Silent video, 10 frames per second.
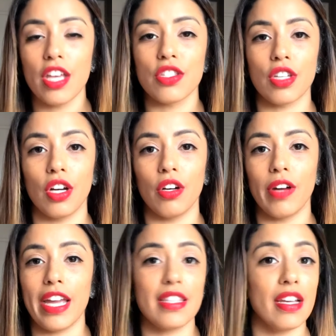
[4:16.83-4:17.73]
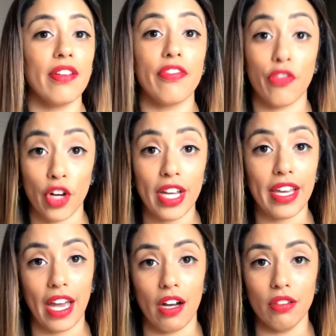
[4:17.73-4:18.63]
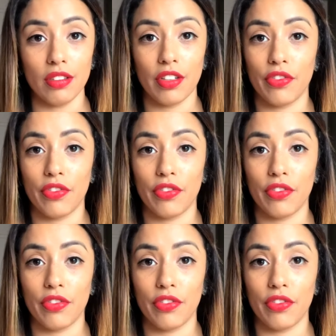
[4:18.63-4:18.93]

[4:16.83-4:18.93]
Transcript: So it's a free account.